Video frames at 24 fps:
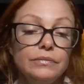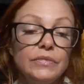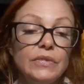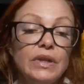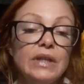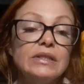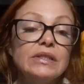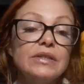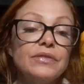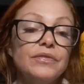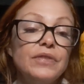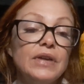
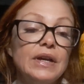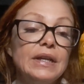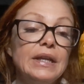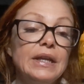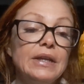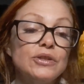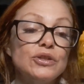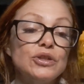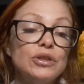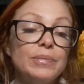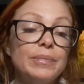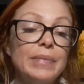It's a
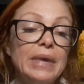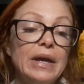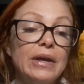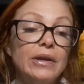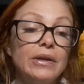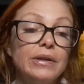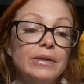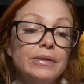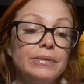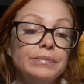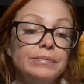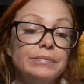financial
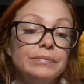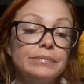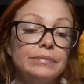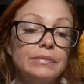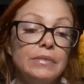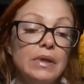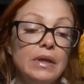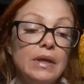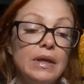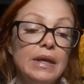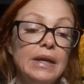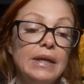matter.
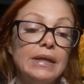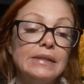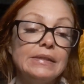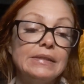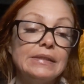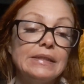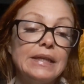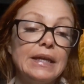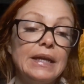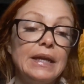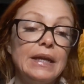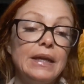
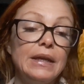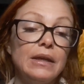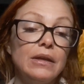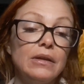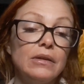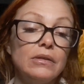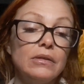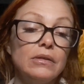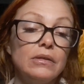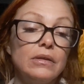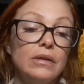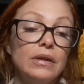It's
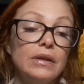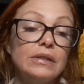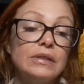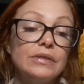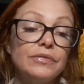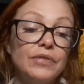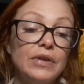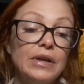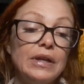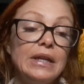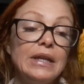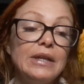saying it's a
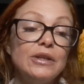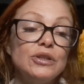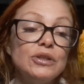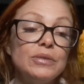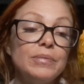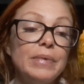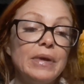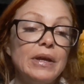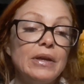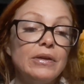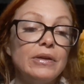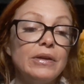financial
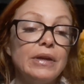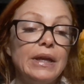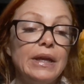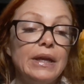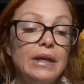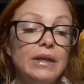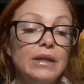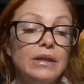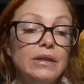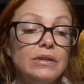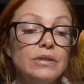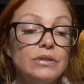matter,
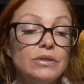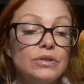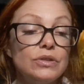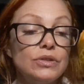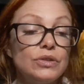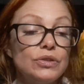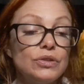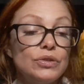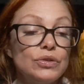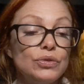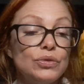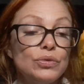and
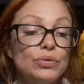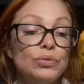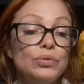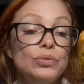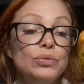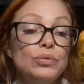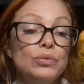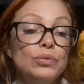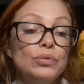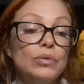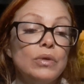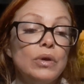
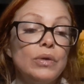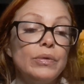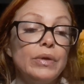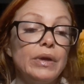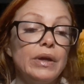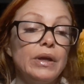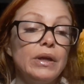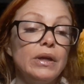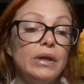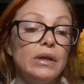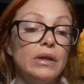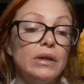
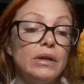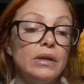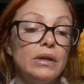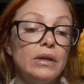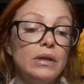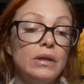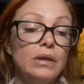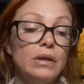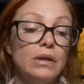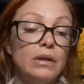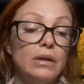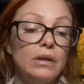okay.
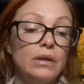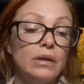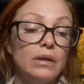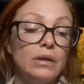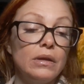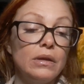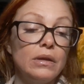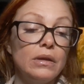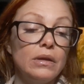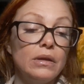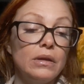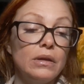
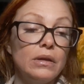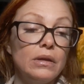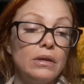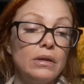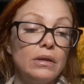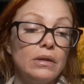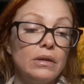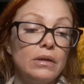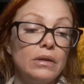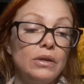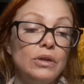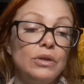
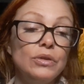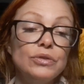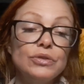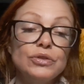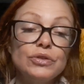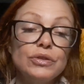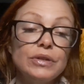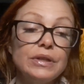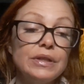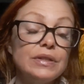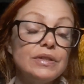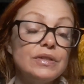Use
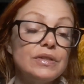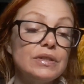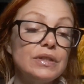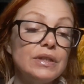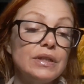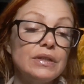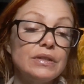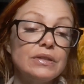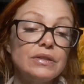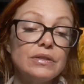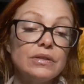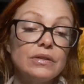your
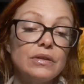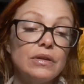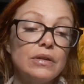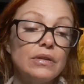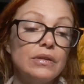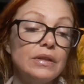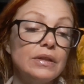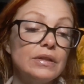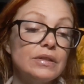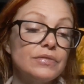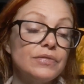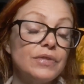instinct
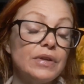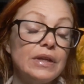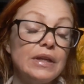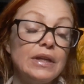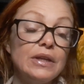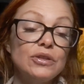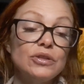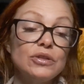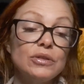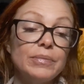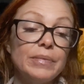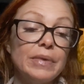on this
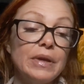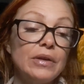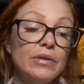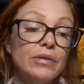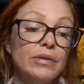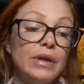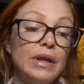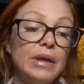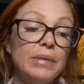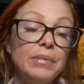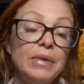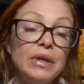financial matter.
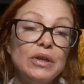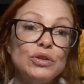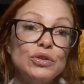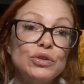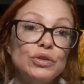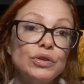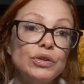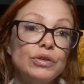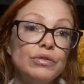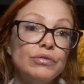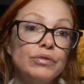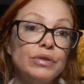Okay, make
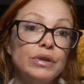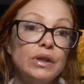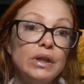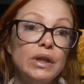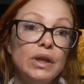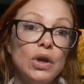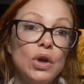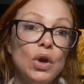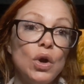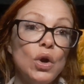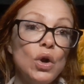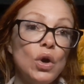sure you're
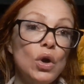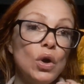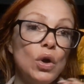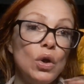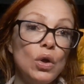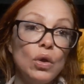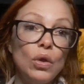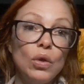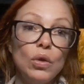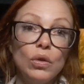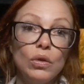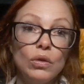reading
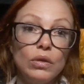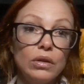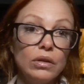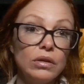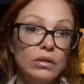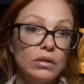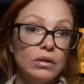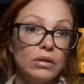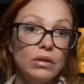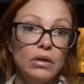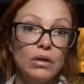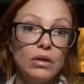all
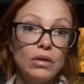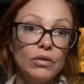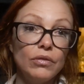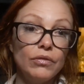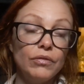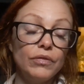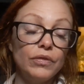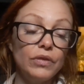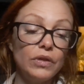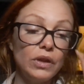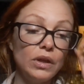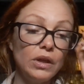
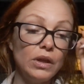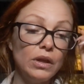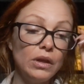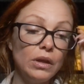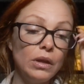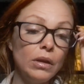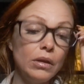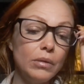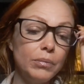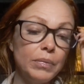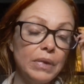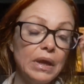of
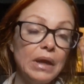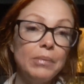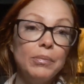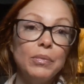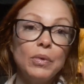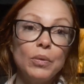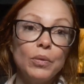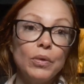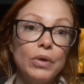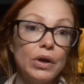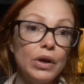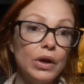the
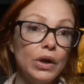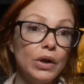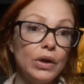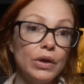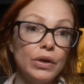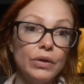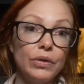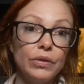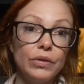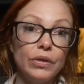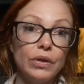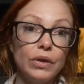
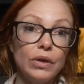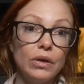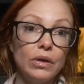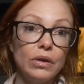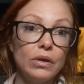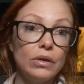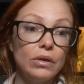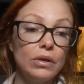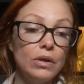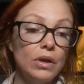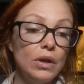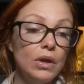paperwork,
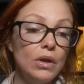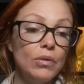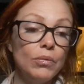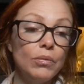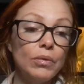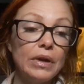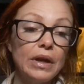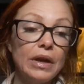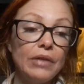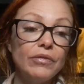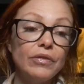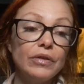the
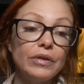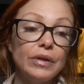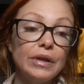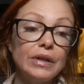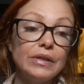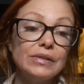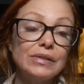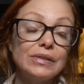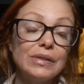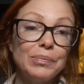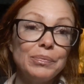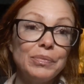whatever,
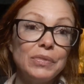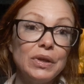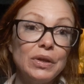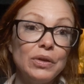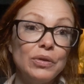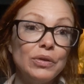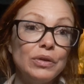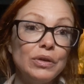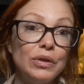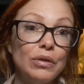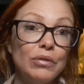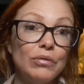because something
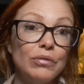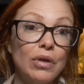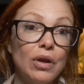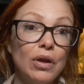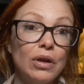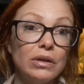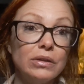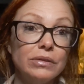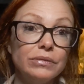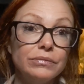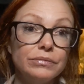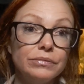could go
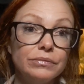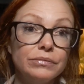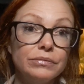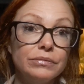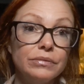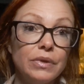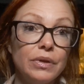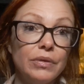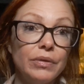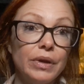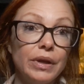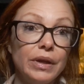wrong.
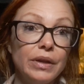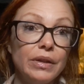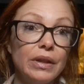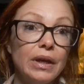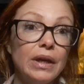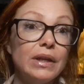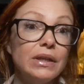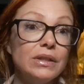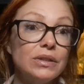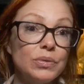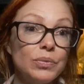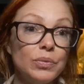Okay,
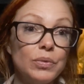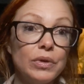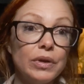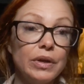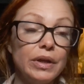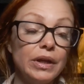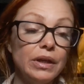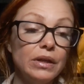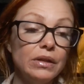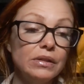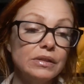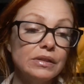that is a
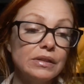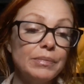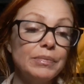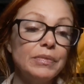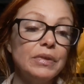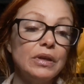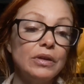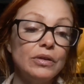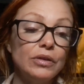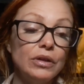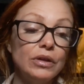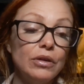warning.
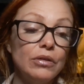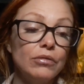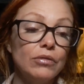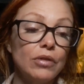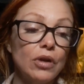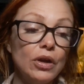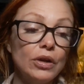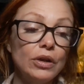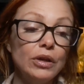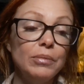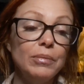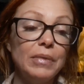Something could go
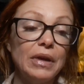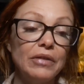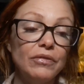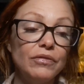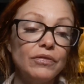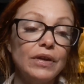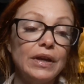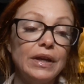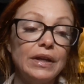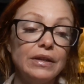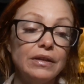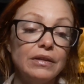wrong. You might
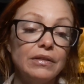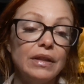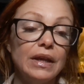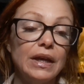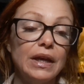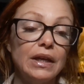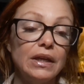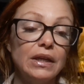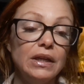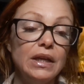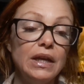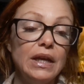find
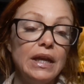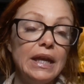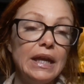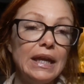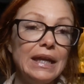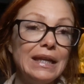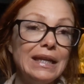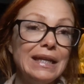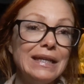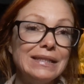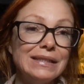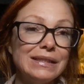that
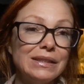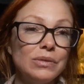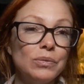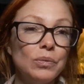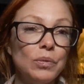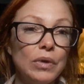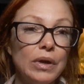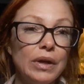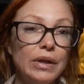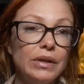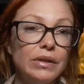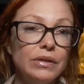it isn't
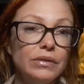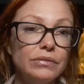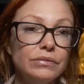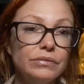what.